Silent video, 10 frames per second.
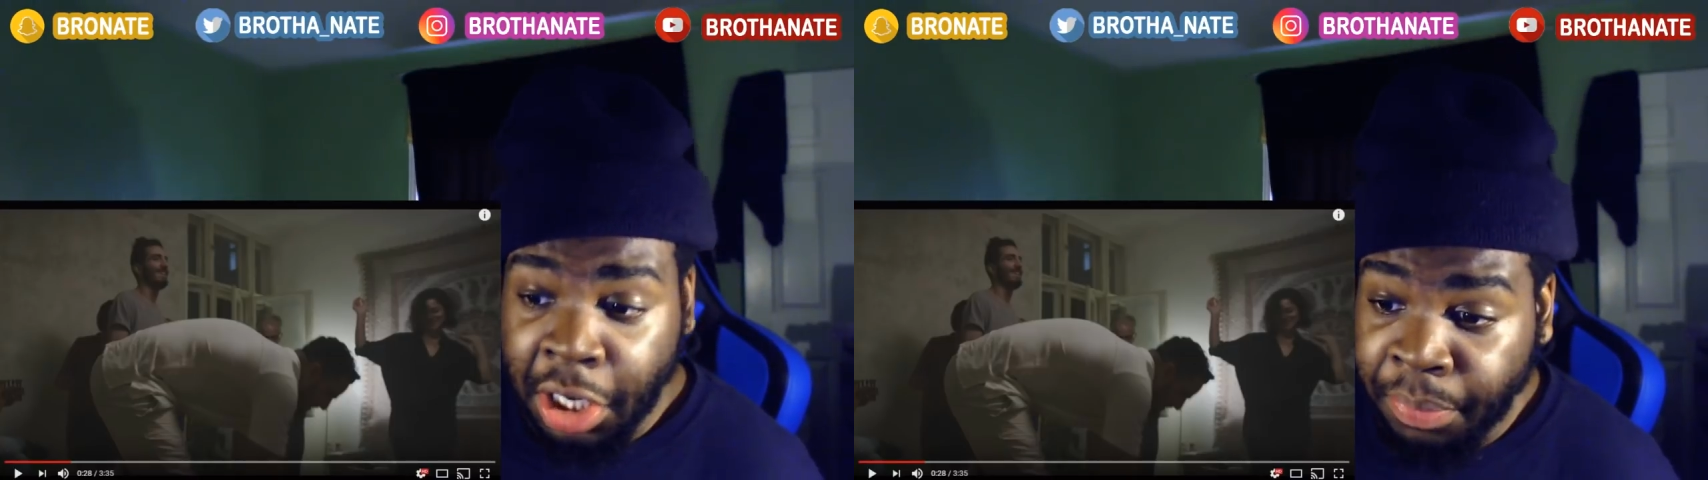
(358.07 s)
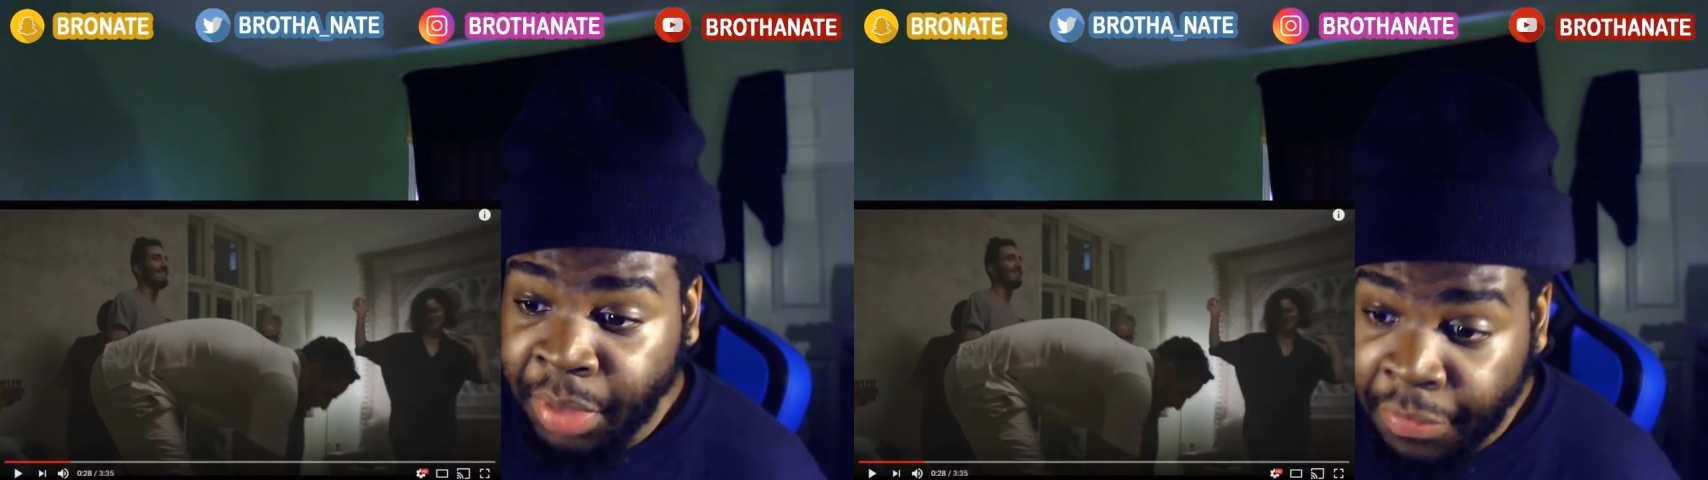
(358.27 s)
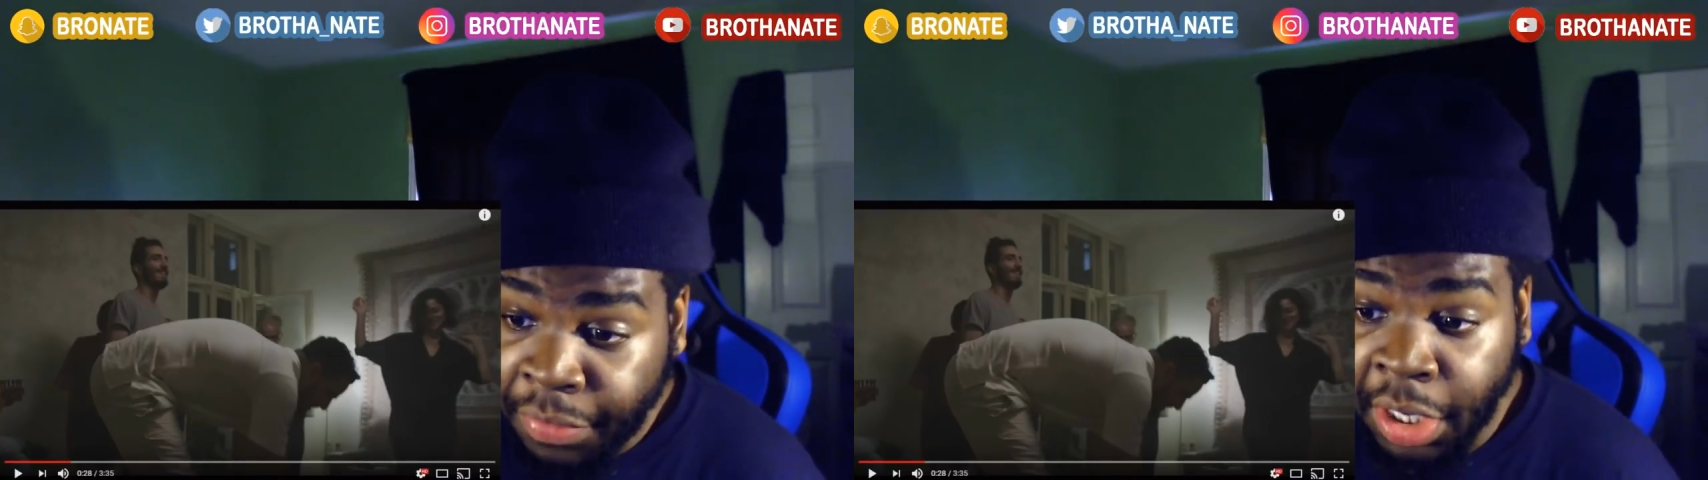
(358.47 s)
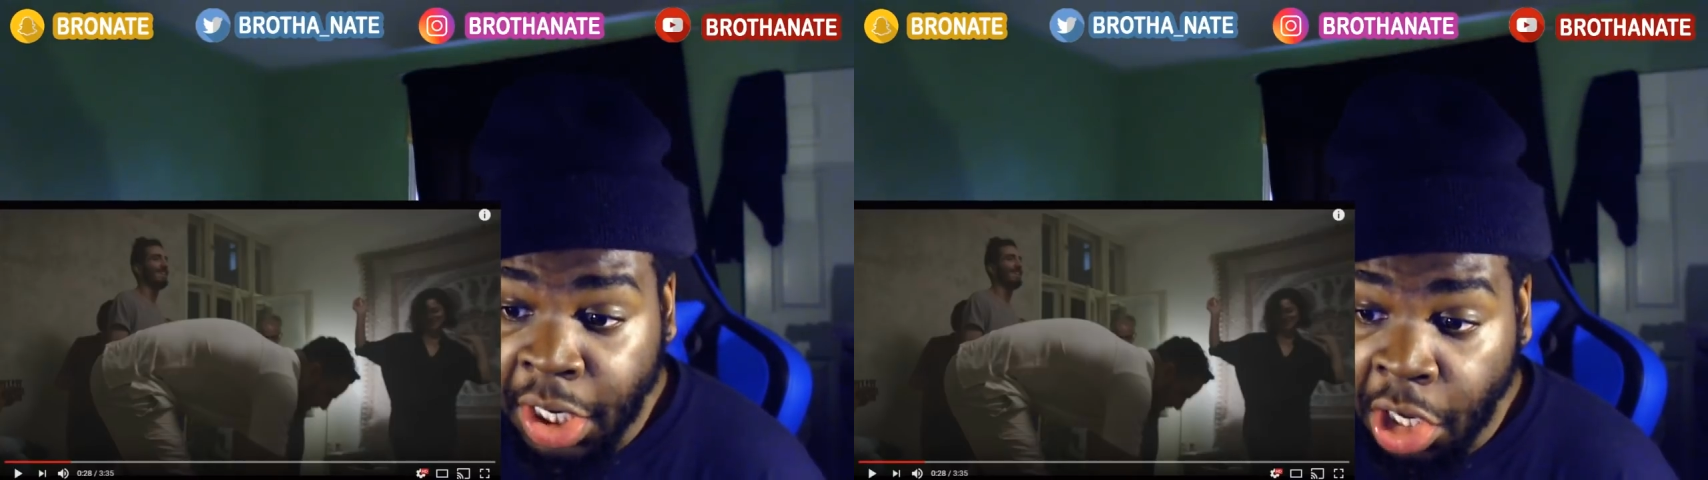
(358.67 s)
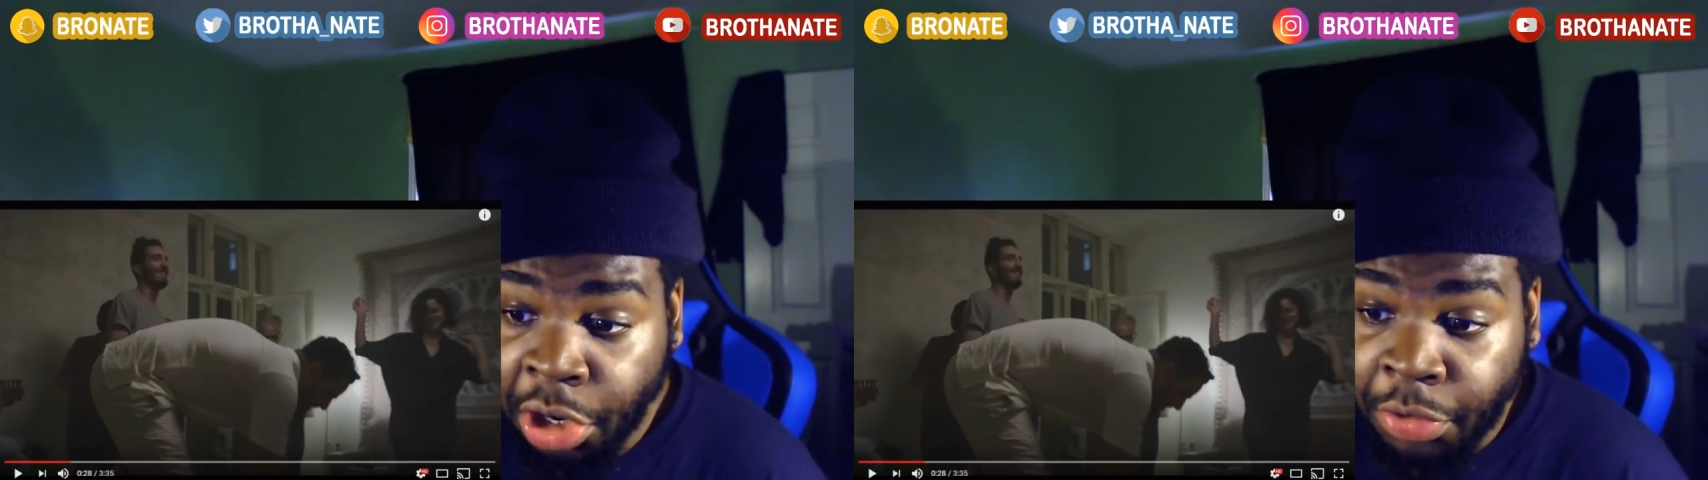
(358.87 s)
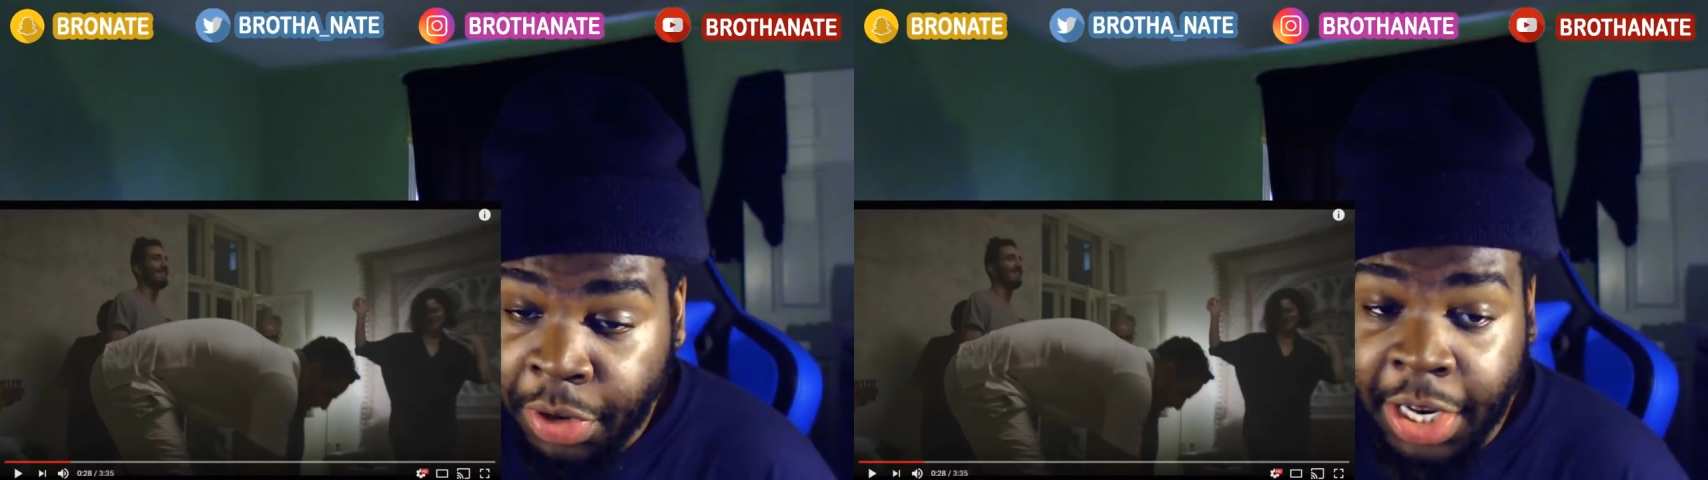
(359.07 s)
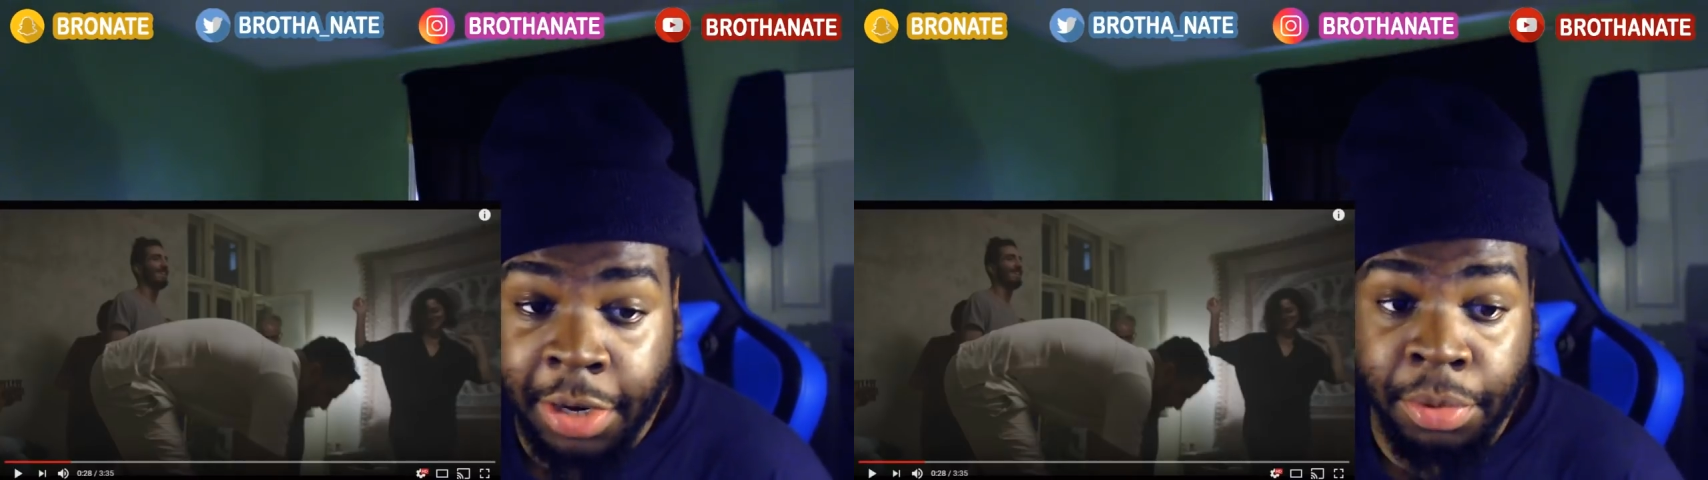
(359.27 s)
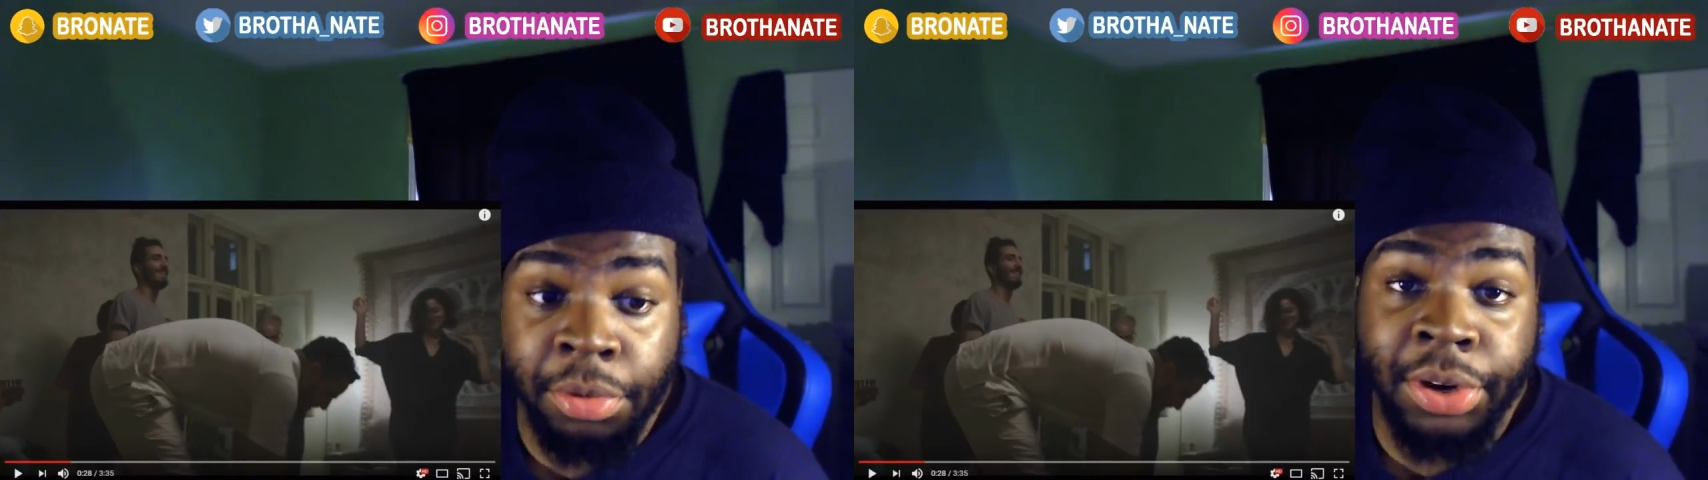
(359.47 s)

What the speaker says: definitely underrated, bro.